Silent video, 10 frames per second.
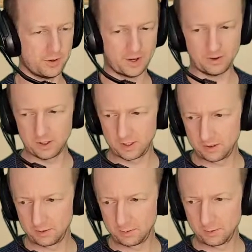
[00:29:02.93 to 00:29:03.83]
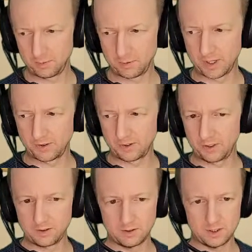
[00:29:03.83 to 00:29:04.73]
that right? Have I been pronouncing
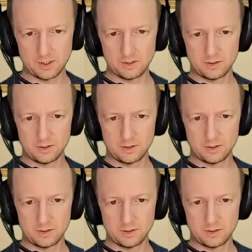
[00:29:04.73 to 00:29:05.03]
that right?